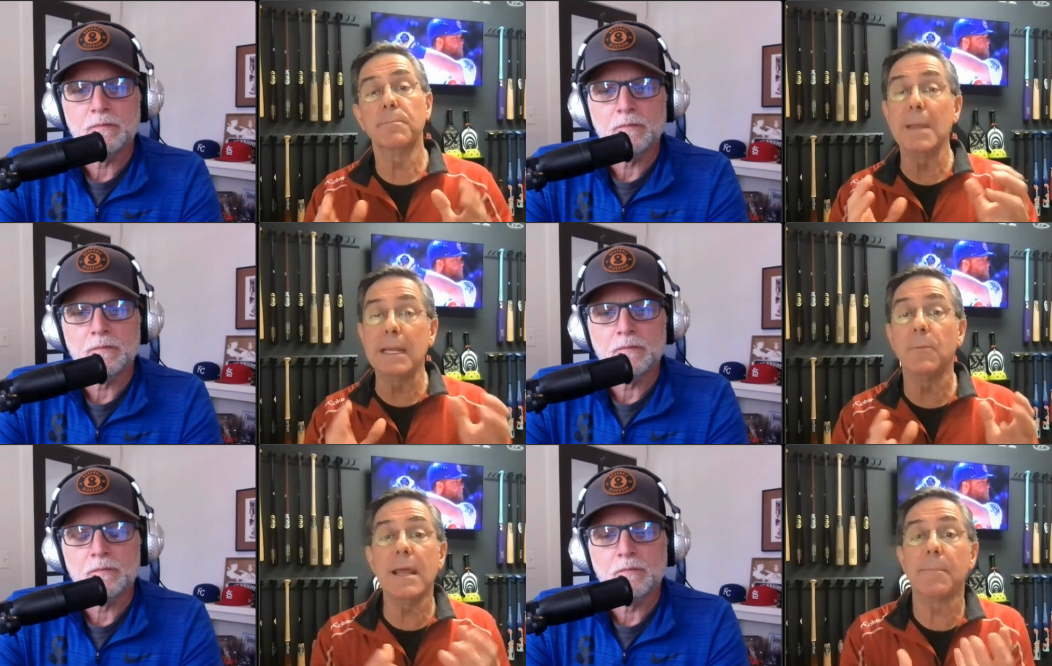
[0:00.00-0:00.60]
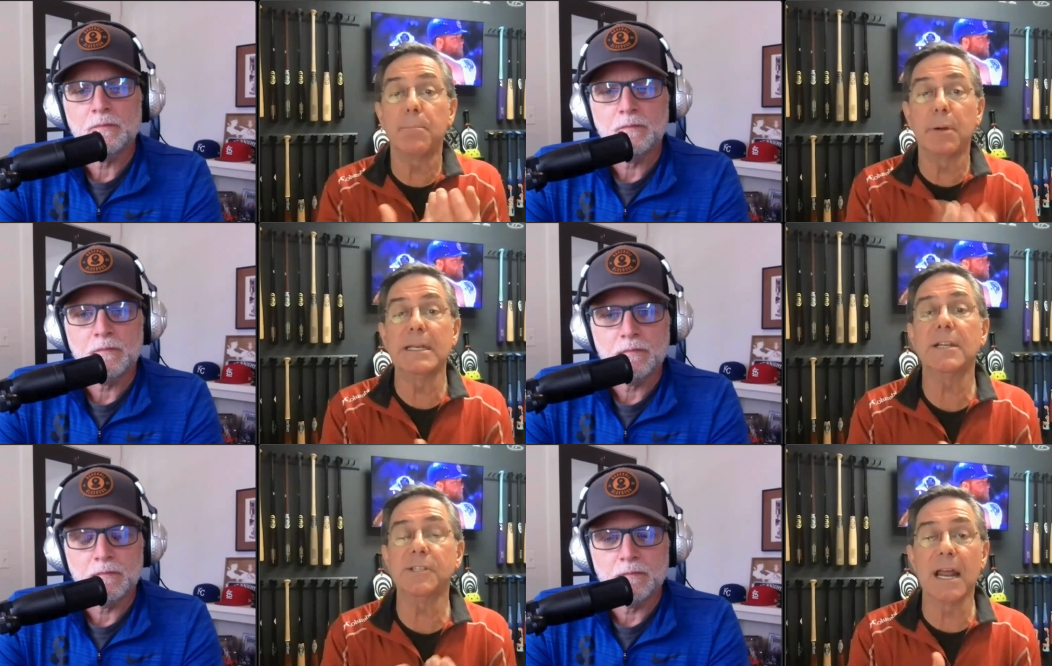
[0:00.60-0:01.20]
Speaker 1: meaning we had
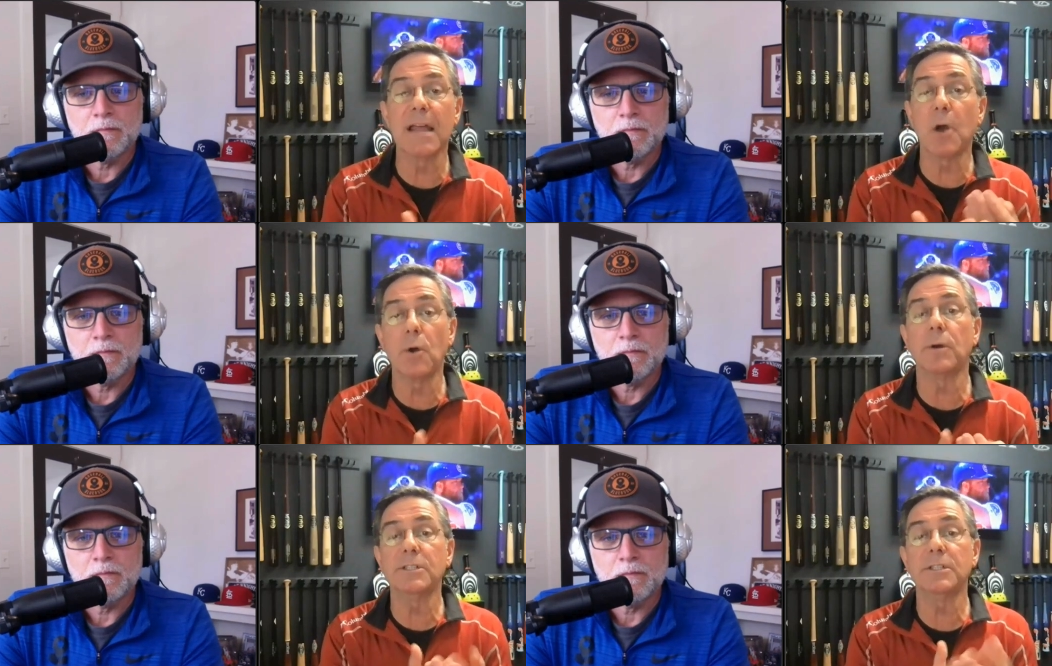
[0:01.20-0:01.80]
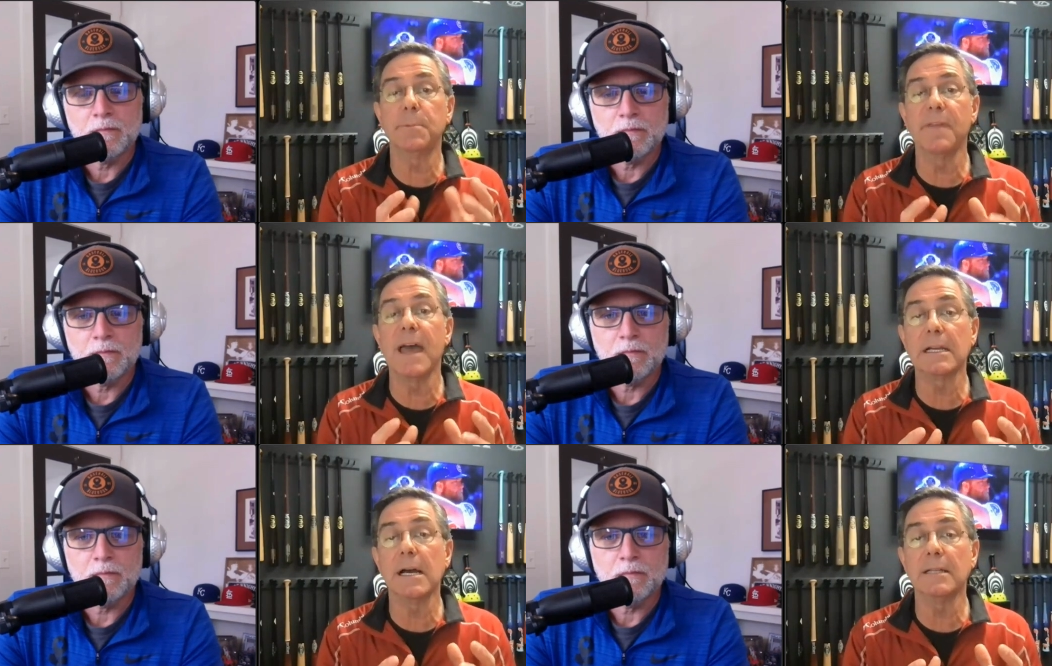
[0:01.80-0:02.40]
protection. I have ownership of
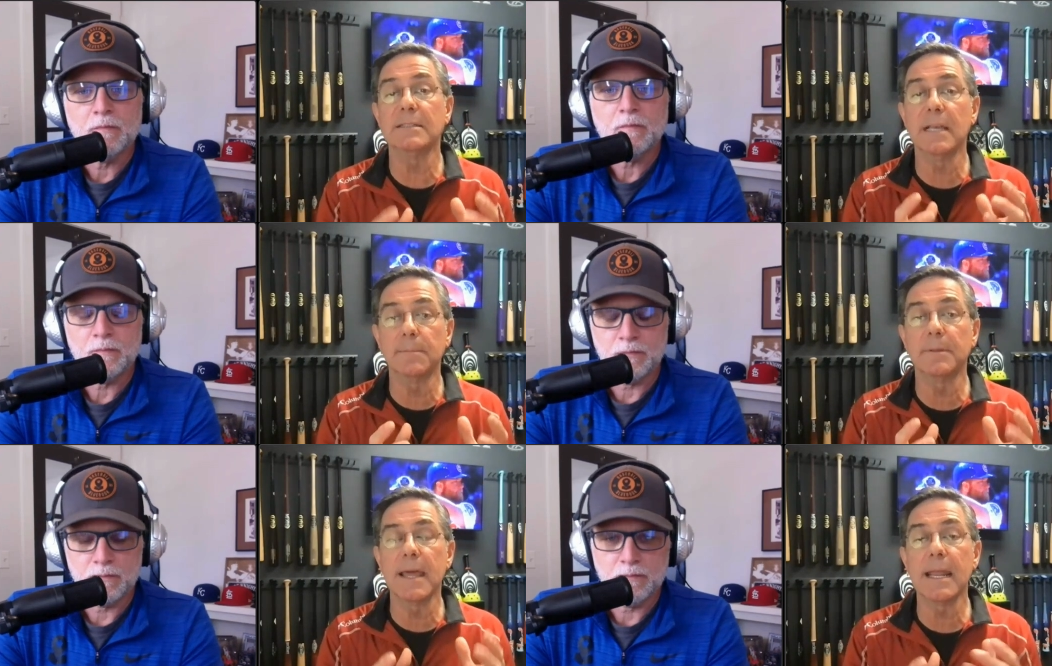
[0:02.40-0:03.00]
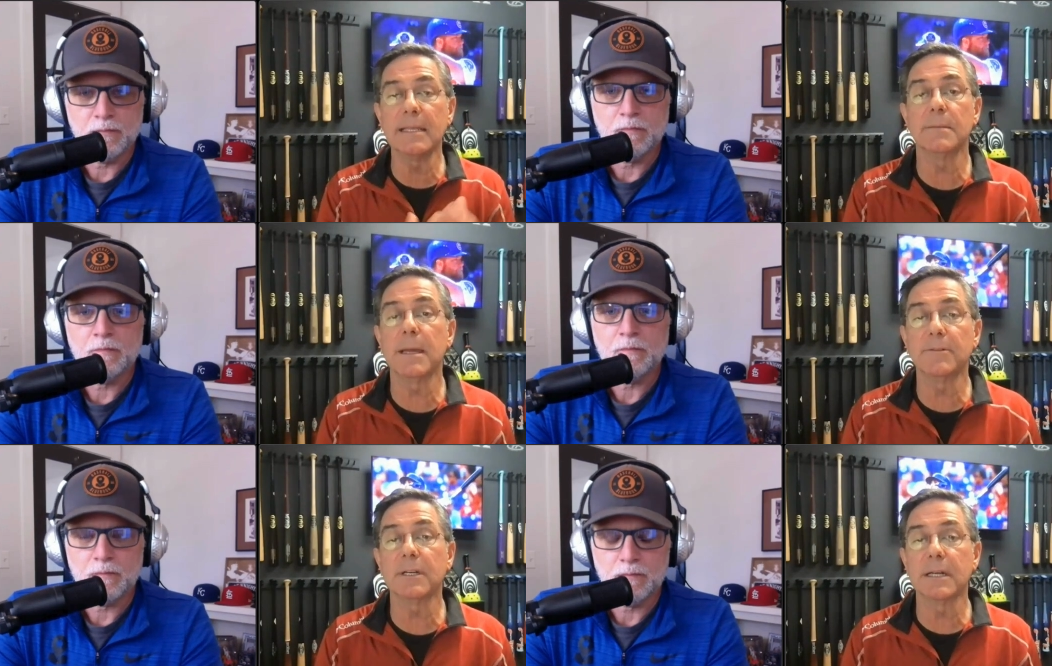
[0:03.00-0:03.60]
that concept, that
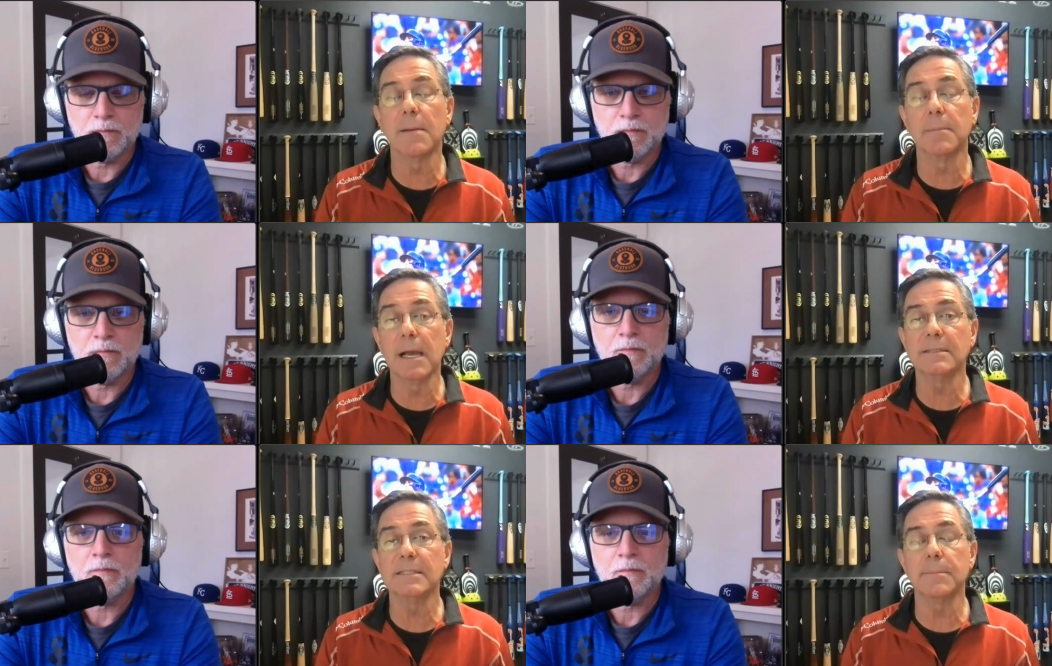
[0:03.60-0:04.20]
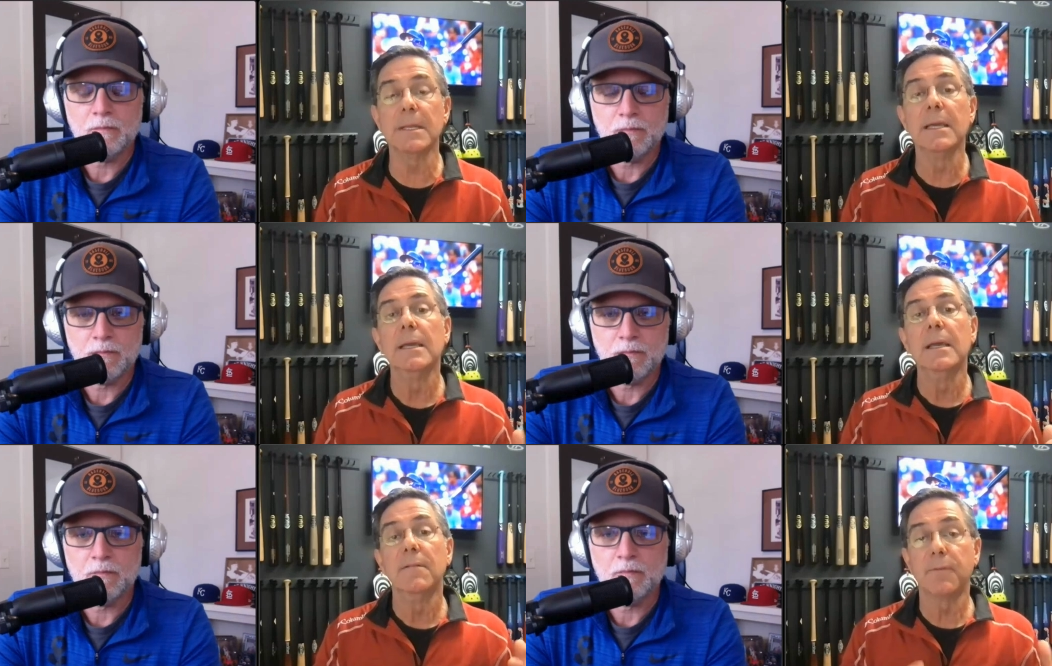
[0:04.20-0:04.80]
asymmetric knob concept
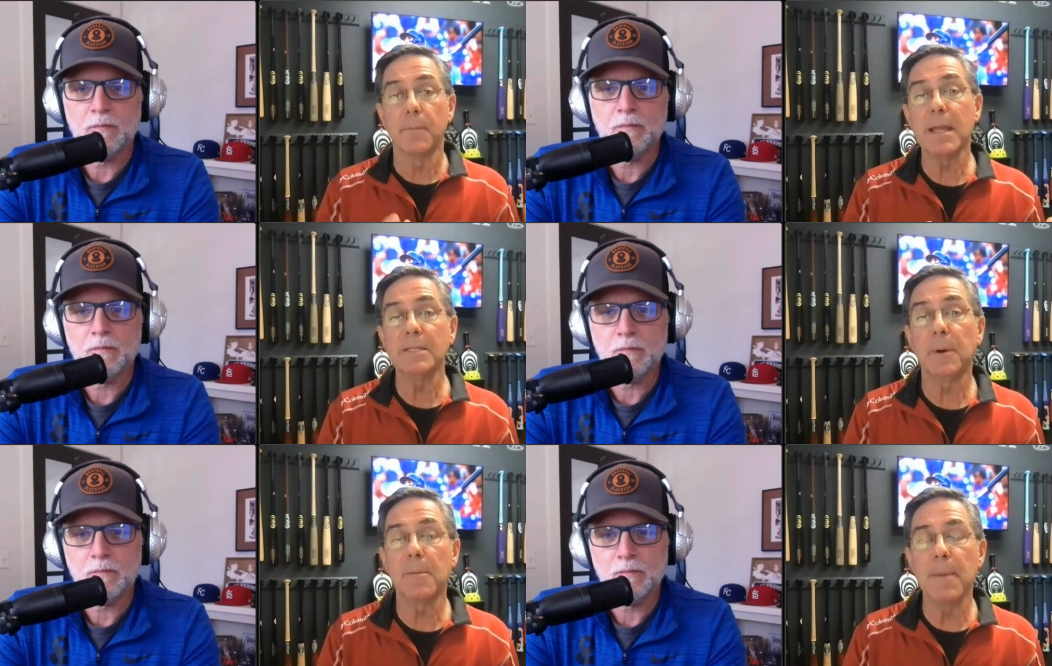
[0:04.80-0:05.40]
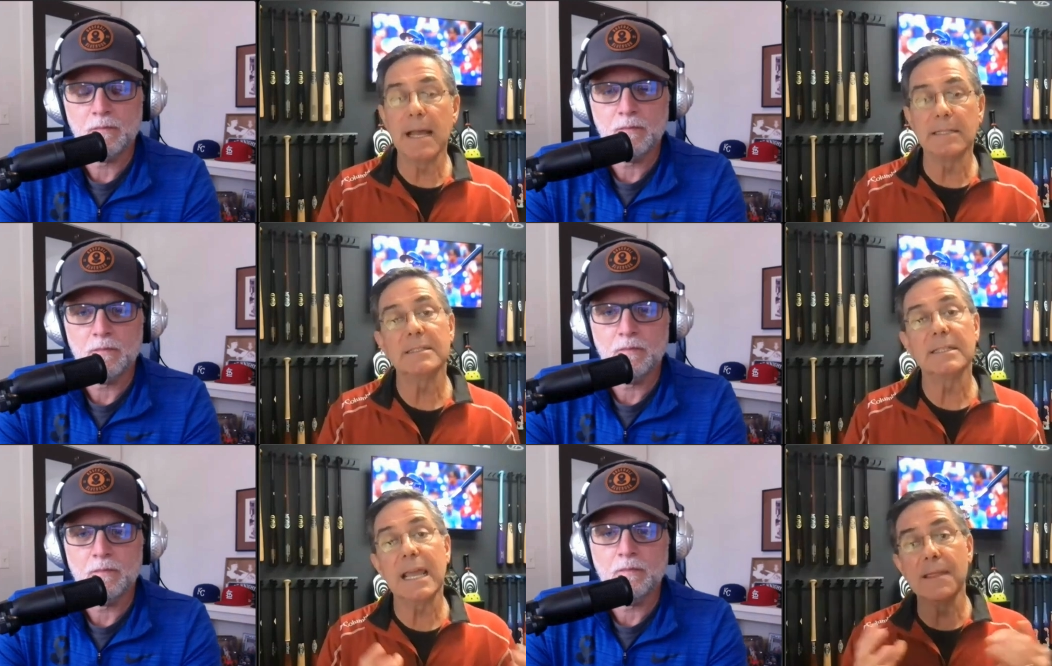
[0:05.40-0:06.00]
for baseball
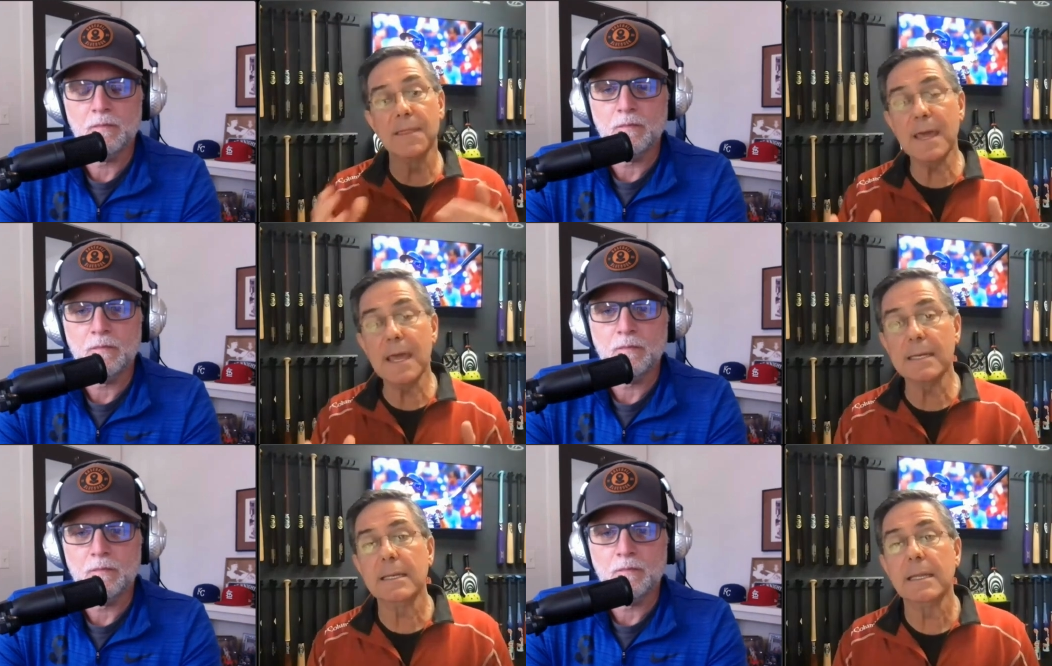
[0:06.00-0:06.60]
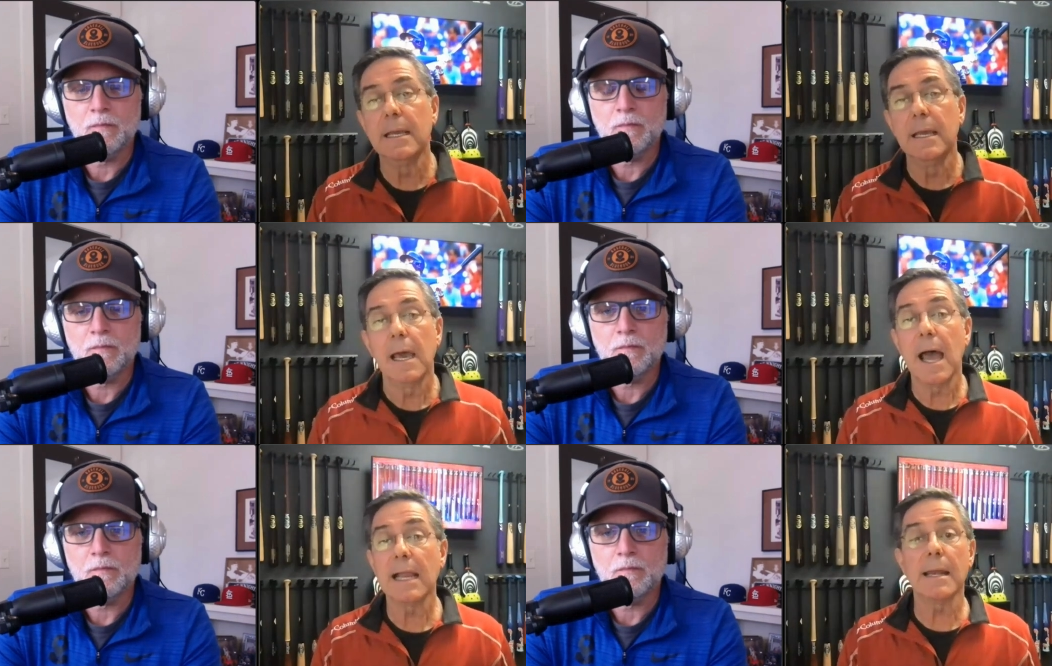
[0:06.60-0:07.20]
bats. And then
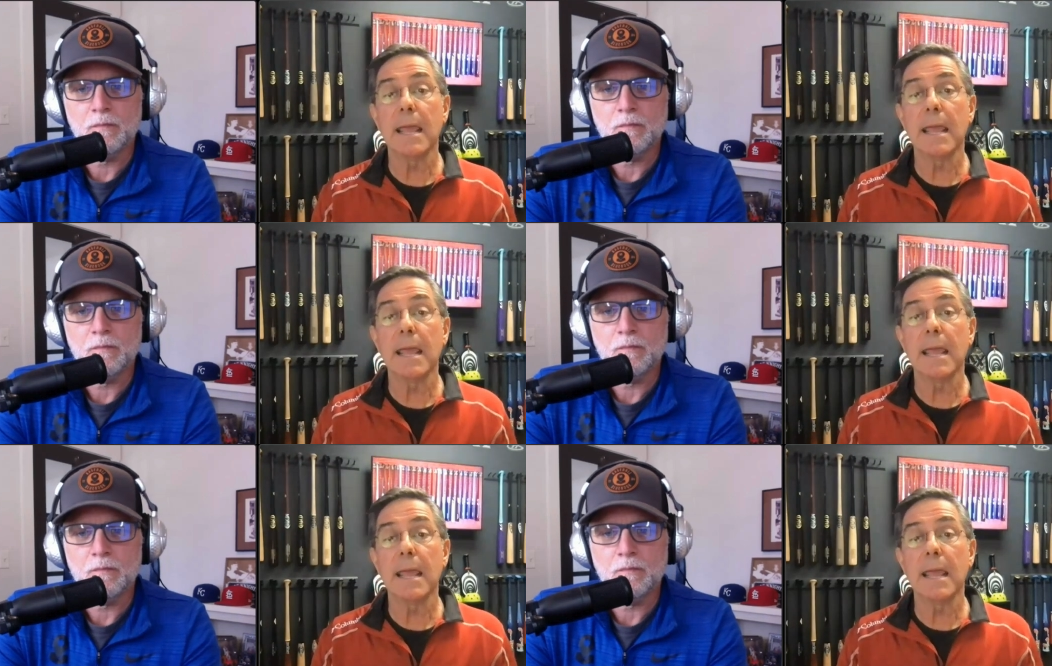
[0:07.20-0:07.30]
I got